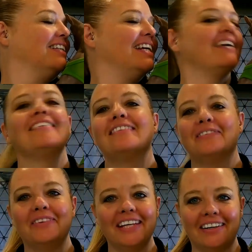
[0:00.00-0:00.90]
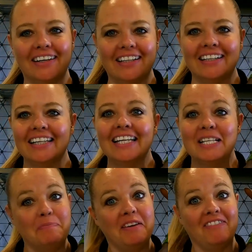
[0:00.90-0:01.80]
Yes, we are
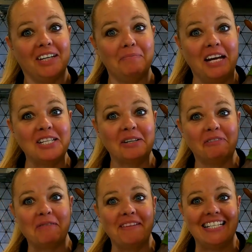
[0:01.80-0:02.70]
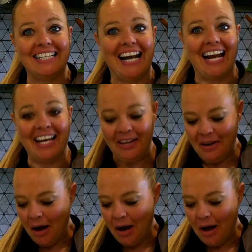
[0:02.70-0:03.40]
being very patient with me today.